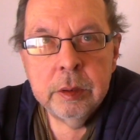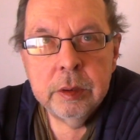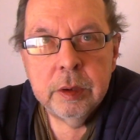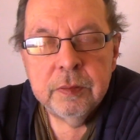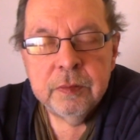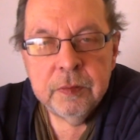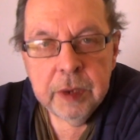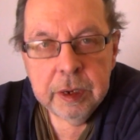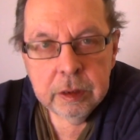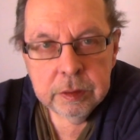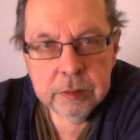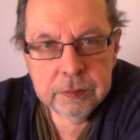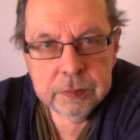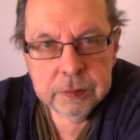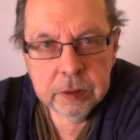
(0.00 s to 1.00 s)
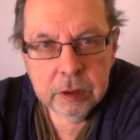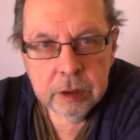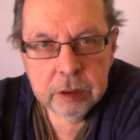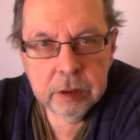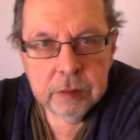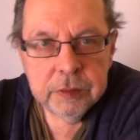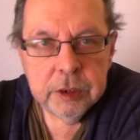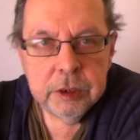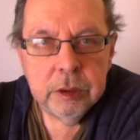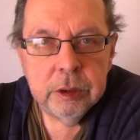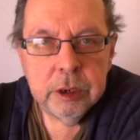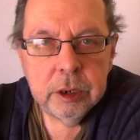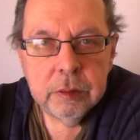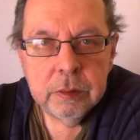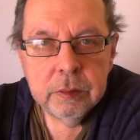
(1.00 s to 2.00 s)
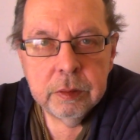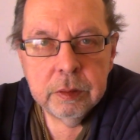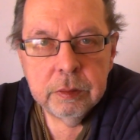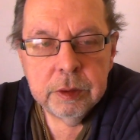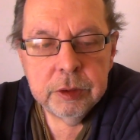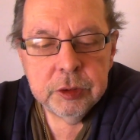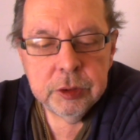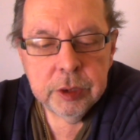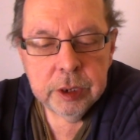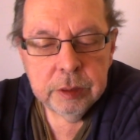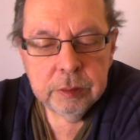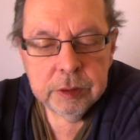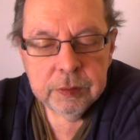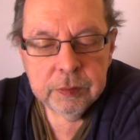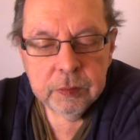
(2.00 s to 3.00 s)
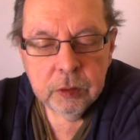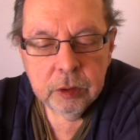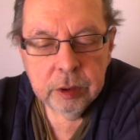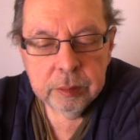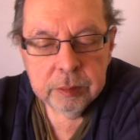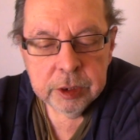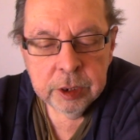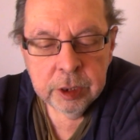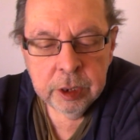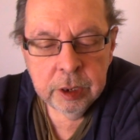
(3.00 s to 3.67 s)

The fatal flaw of the Union was that it was formed